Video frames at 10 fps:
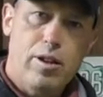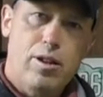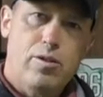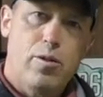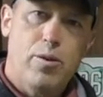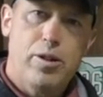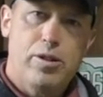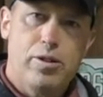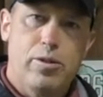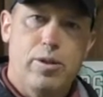So I wanted
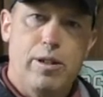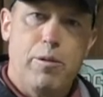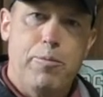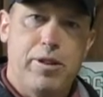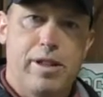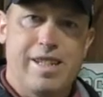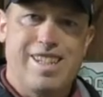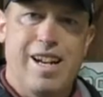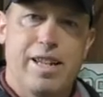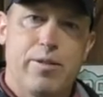to come up with a
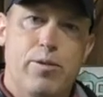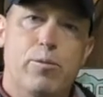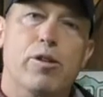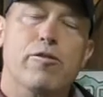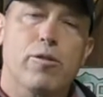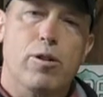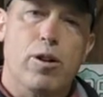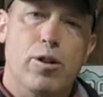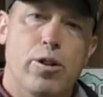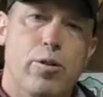design that would work for
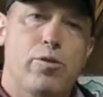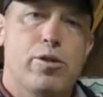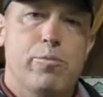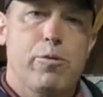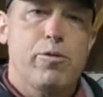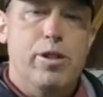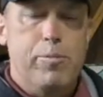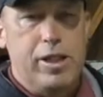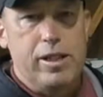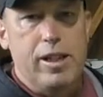our coaches' boots up
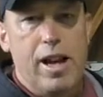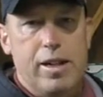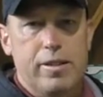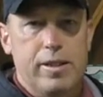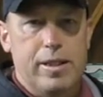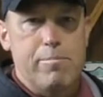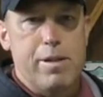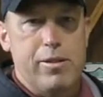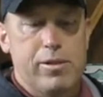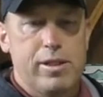at the locker at the
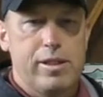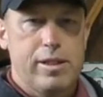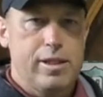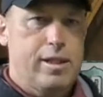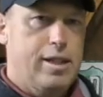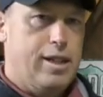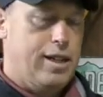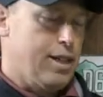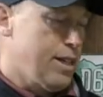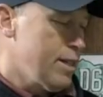mountain.
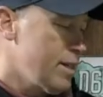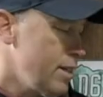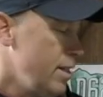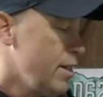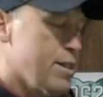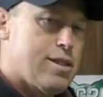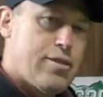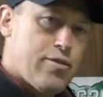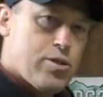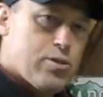And this is the
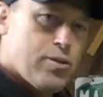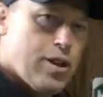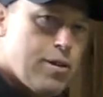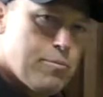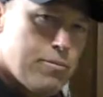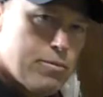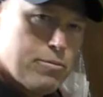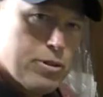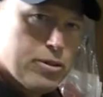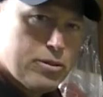first one I
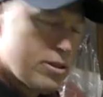built,